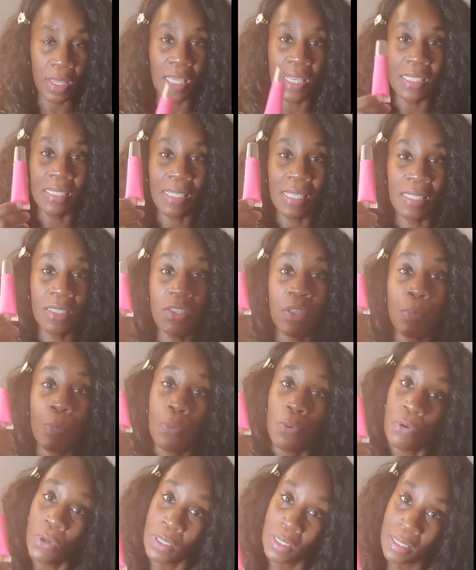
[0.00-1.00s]
this is the
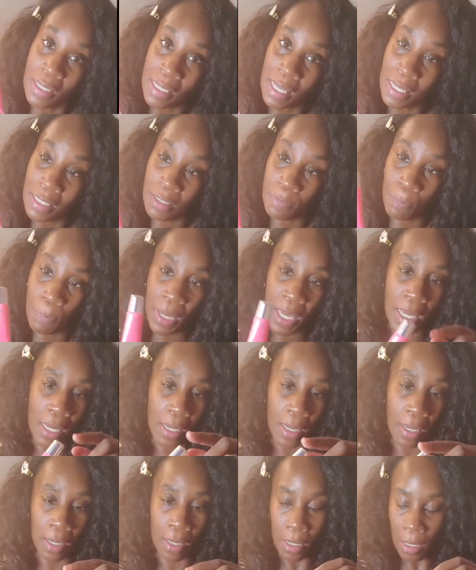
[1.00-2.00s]
princess
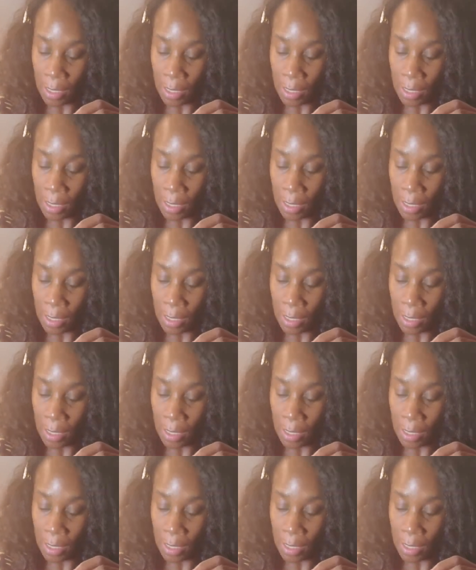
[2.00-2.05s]
pink.